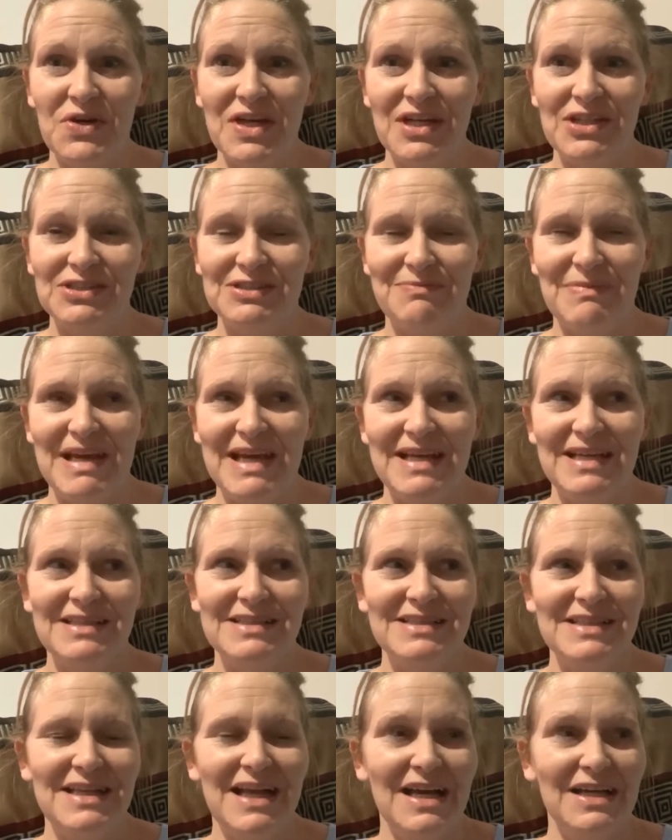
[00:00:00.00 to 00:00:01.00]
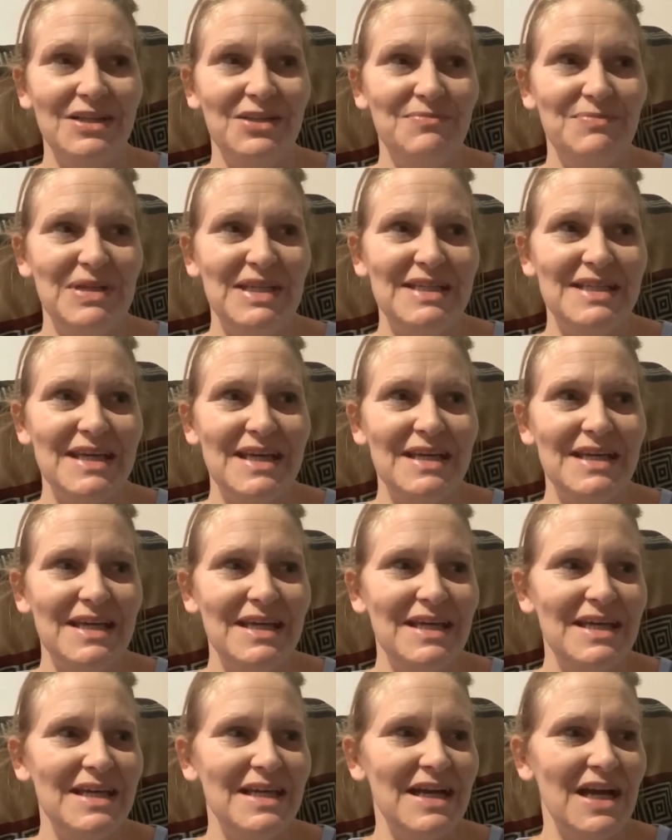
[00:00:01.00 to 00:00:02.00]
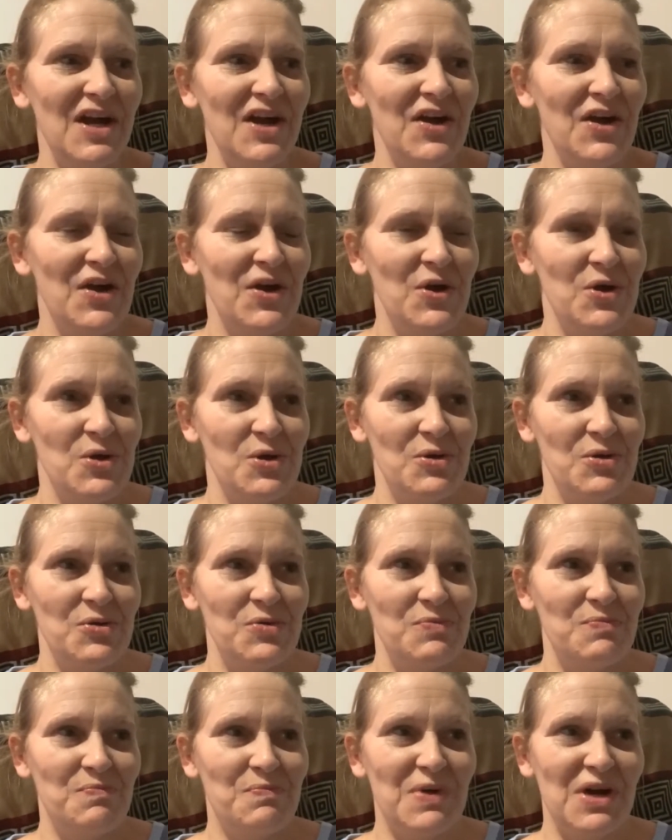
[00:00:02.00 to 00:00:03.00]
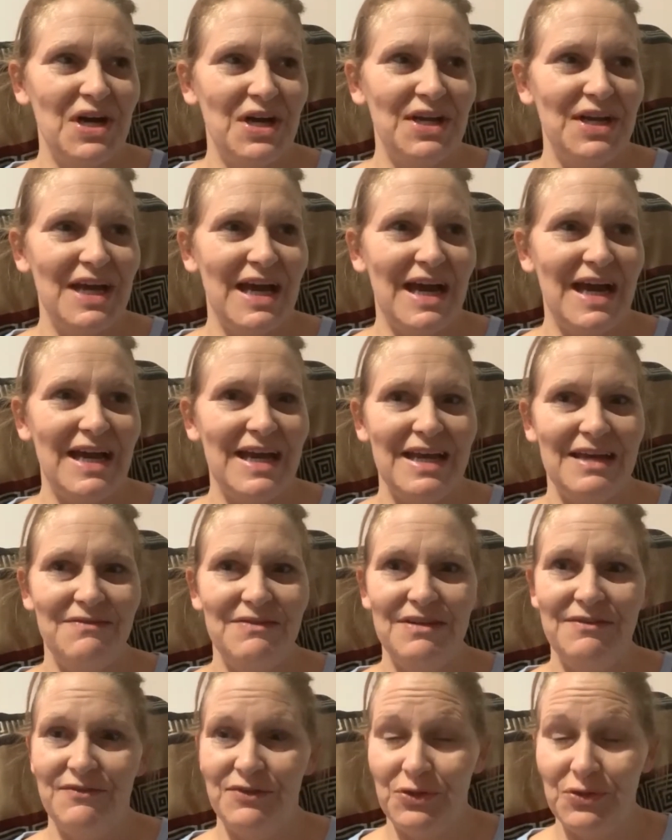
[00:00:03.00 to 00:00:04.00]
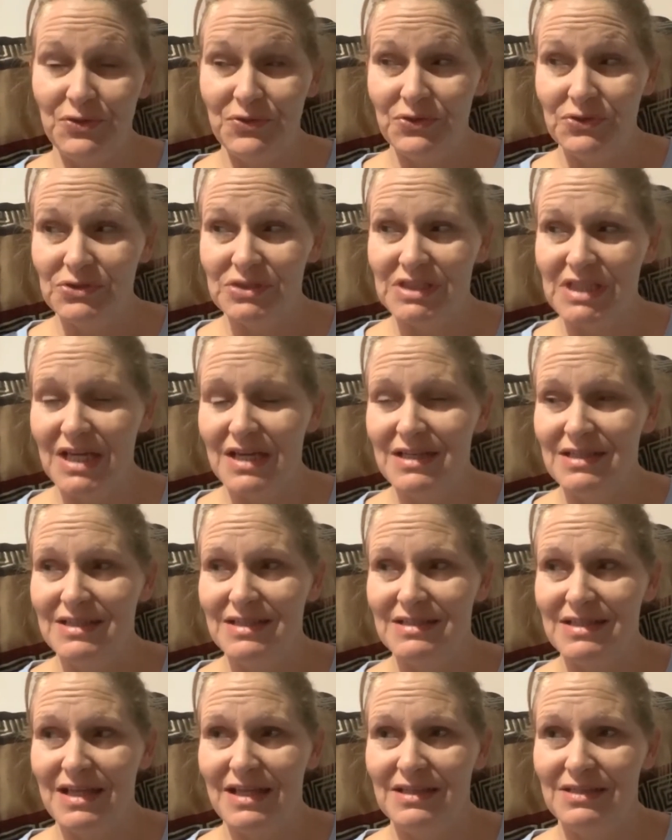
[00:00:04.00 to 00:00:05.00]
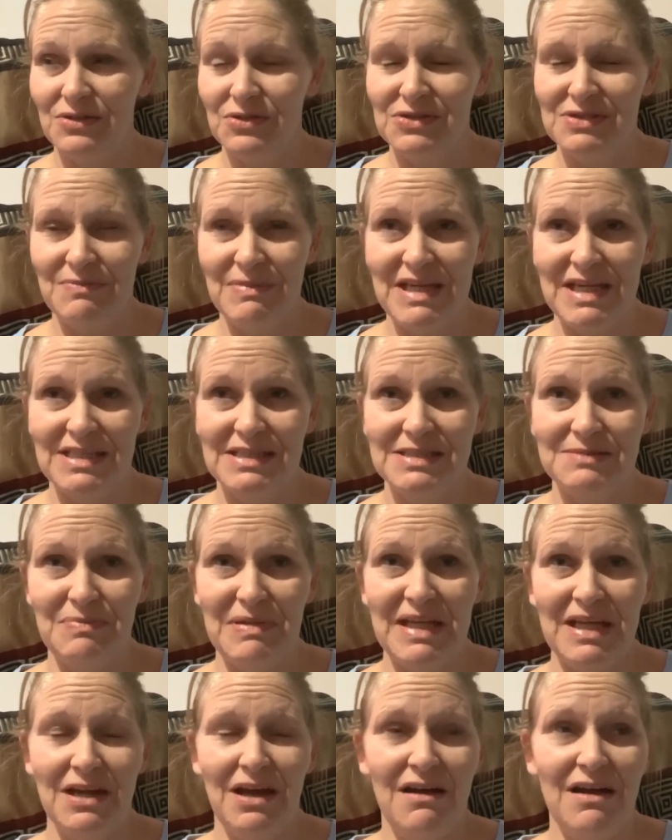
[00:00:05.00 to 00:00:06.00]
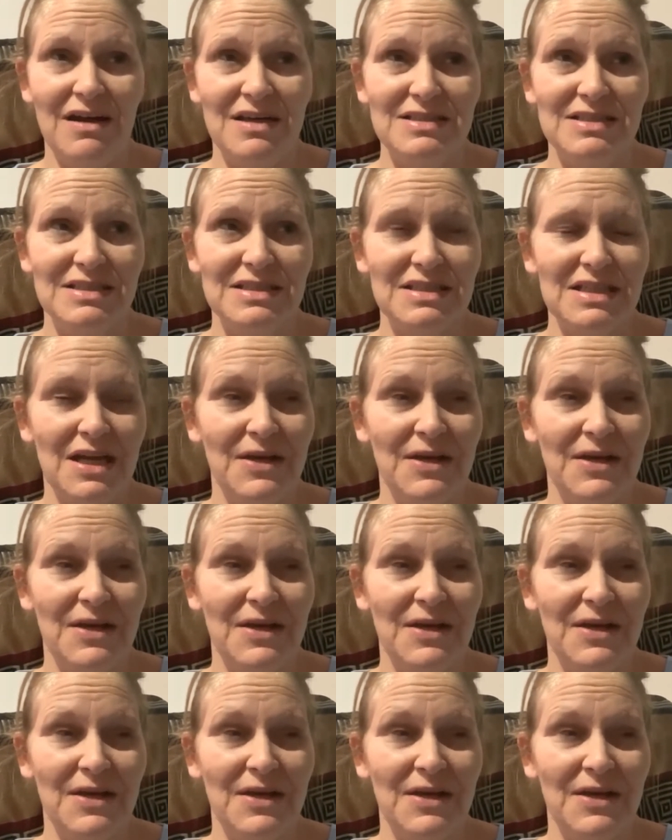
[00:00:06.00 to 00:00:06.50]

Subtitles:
there's meds that I could be taking, but I refuse to take those meds because